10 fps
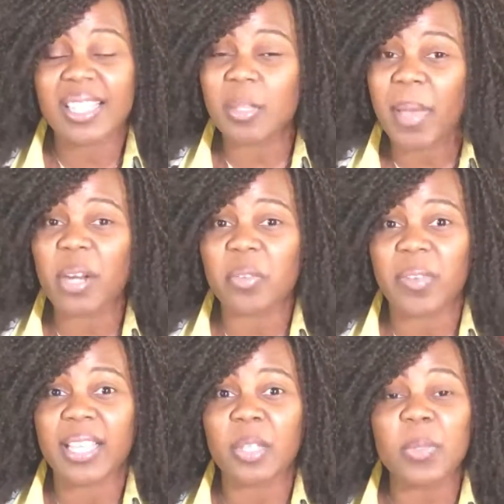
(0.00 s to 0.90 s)
As a matter of
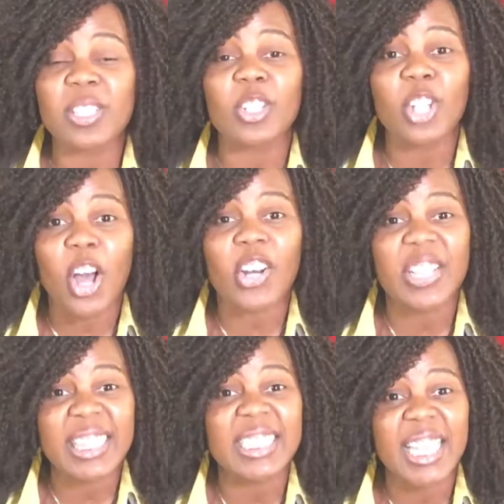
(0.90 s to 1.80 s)
fact, there was a
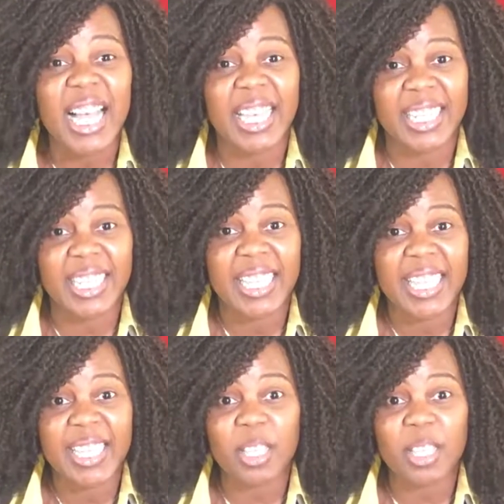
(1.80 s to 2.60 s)
lot on the line.